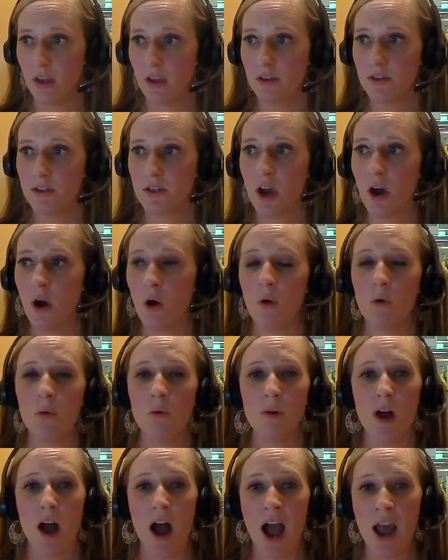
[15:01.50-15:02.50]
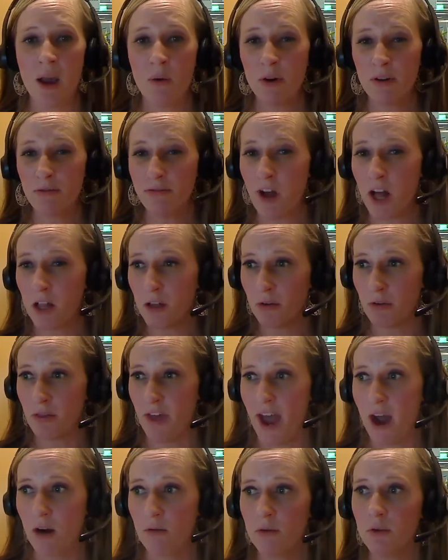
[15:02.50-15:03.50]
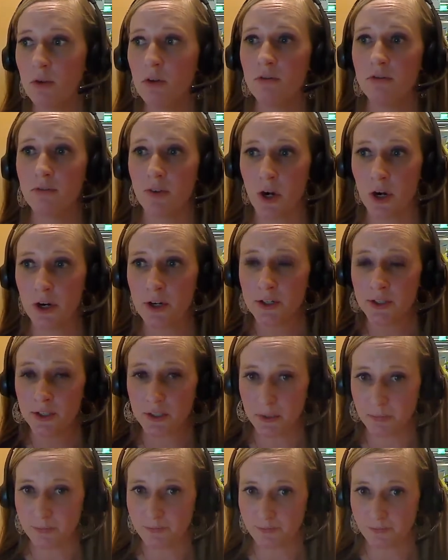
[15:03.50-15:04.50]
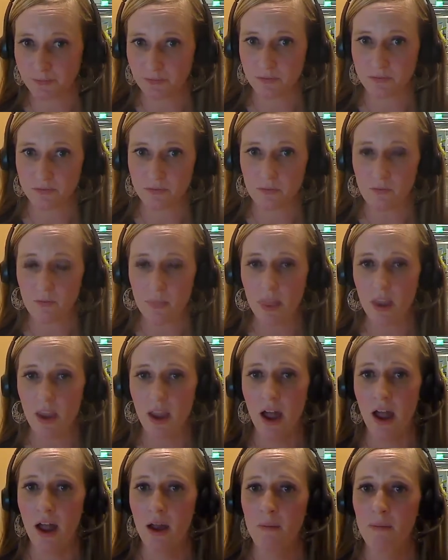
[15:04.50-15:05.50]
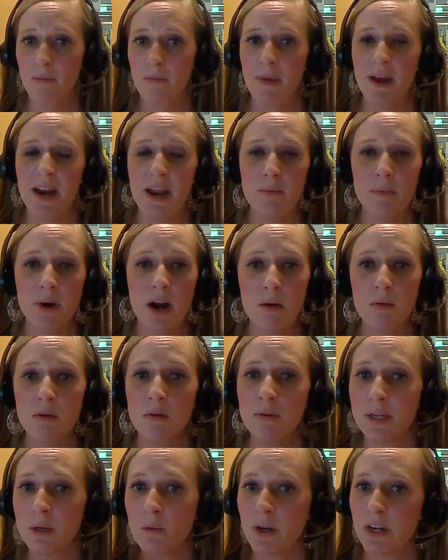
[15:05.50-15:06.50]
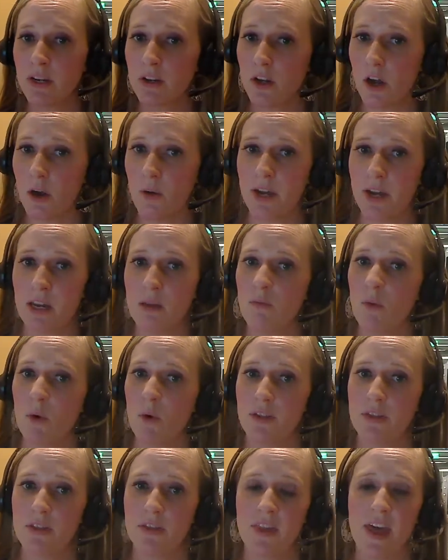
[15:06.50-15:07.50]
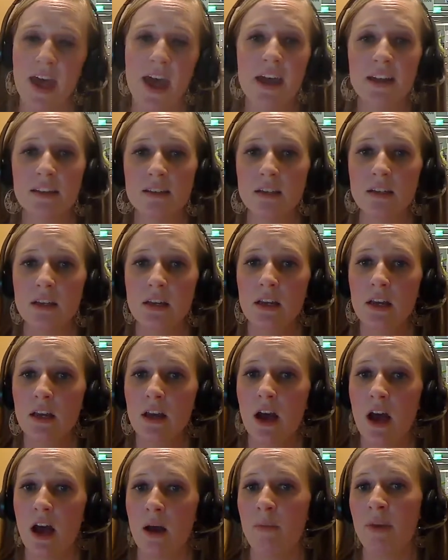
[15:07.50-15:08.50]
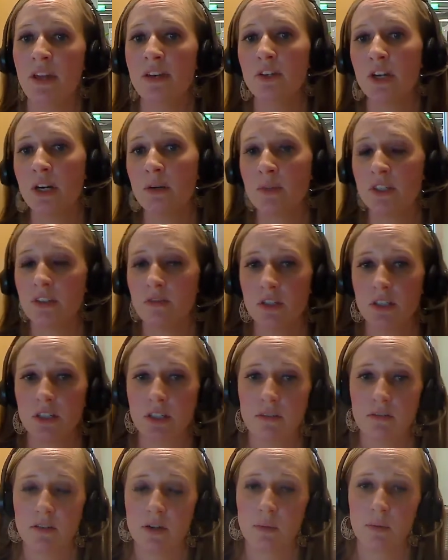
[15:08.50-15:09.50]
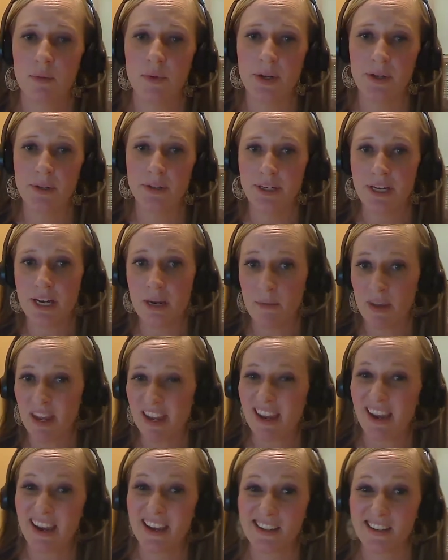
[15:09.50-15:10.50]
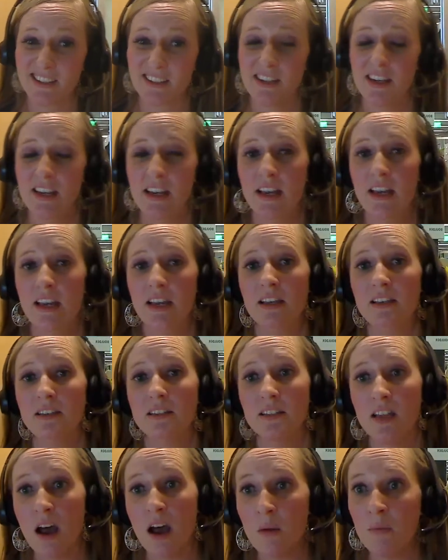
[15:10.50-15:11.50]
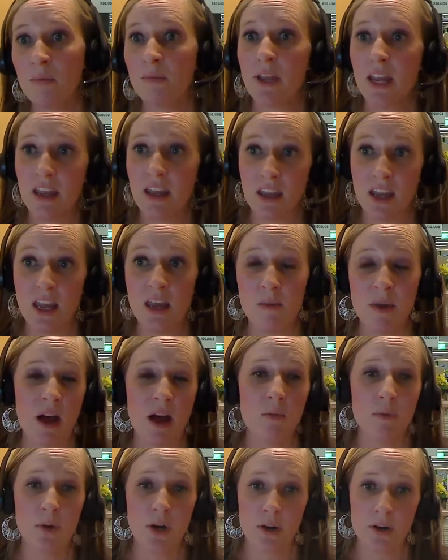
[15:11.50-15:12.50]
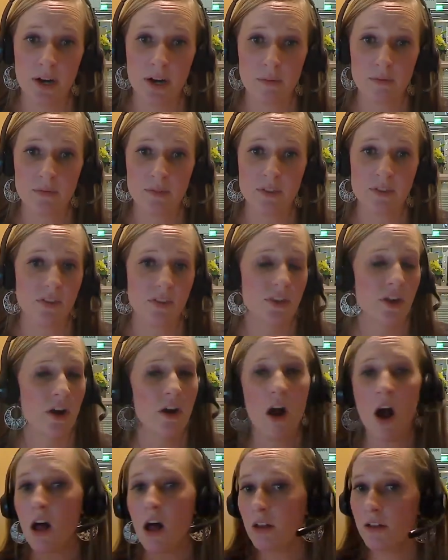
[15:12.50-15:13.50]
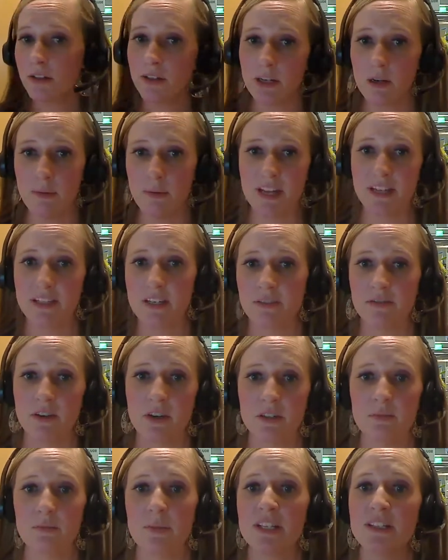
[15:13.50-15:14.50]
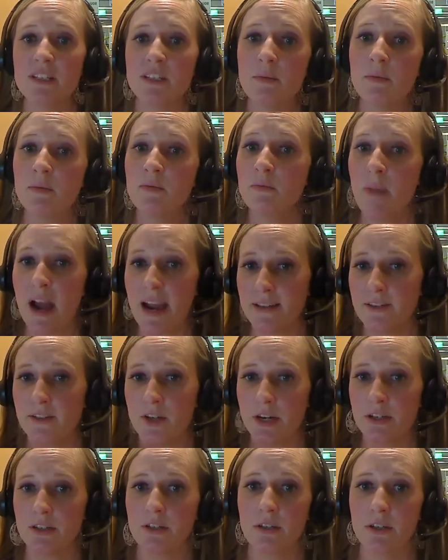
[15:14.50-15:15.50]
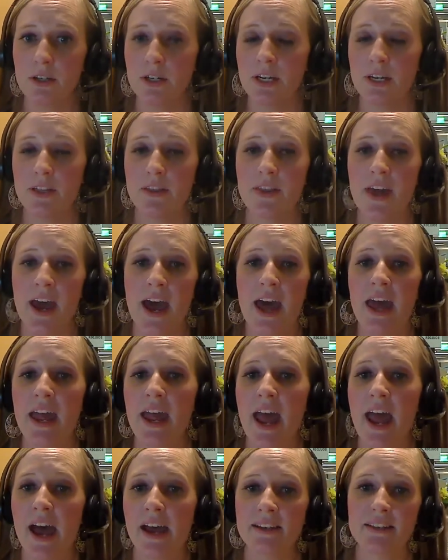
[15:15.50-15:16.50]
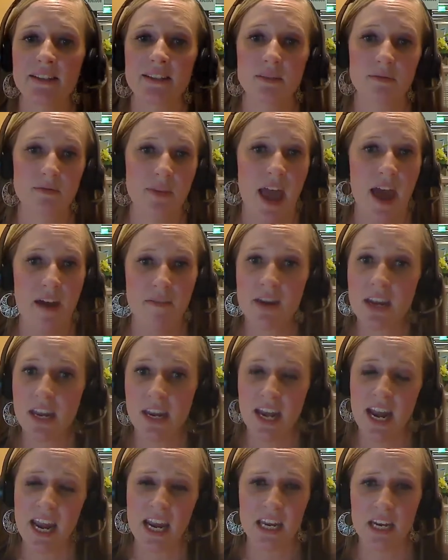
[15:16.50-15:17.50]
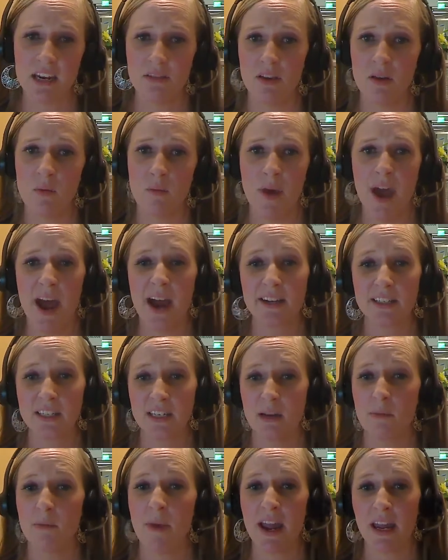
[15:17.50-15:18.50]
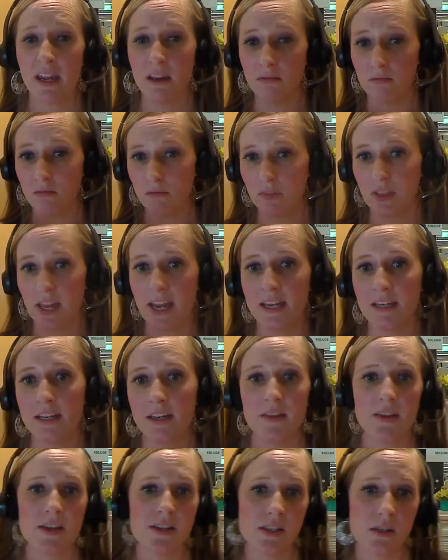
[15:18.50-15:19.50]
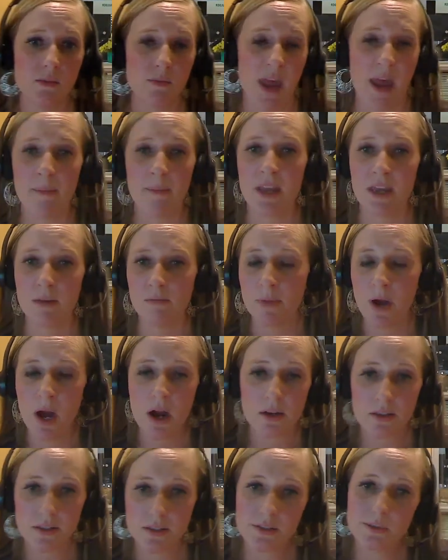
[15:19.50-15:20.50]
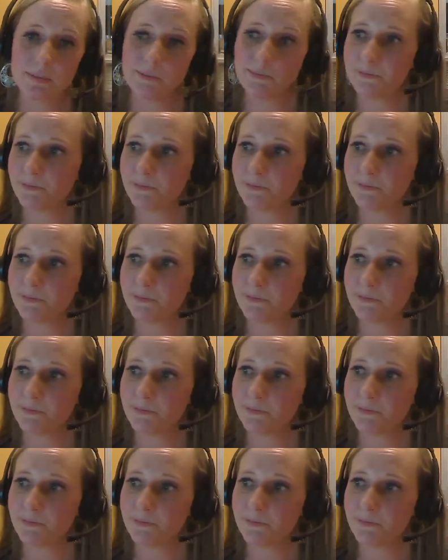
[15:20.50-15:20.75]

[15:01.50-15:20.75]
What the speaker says: So I would follow that rule first. But I probably wouldn't go any more than that in terms of deliverability, because some email programs, they're all a little bit different, but some might start to look at that as having a negative impact and it might land in the spam inbox.